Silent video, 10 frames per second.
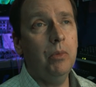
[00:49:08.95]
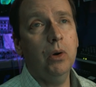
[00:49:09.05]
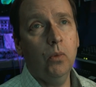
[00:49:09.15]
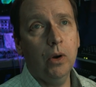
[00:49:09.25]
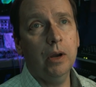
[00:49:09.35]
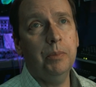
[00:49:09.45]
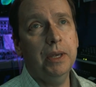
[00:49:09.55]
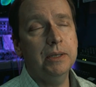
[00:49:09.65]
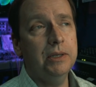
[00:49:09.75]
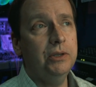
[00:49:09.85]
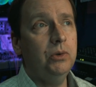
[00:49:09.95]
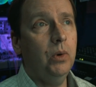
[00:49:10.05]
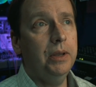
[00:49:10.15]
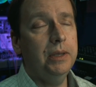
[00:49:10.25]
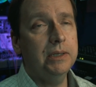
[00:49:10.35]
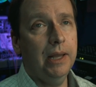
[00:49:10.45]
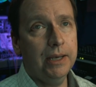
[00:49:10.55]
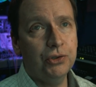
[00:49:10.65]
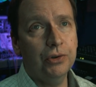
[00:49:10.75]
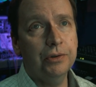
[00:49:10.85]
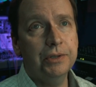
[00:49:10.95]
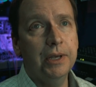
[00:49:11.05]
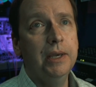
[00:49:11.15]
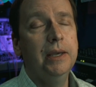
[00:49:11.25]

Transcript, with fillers: more work because to do one of these lectures,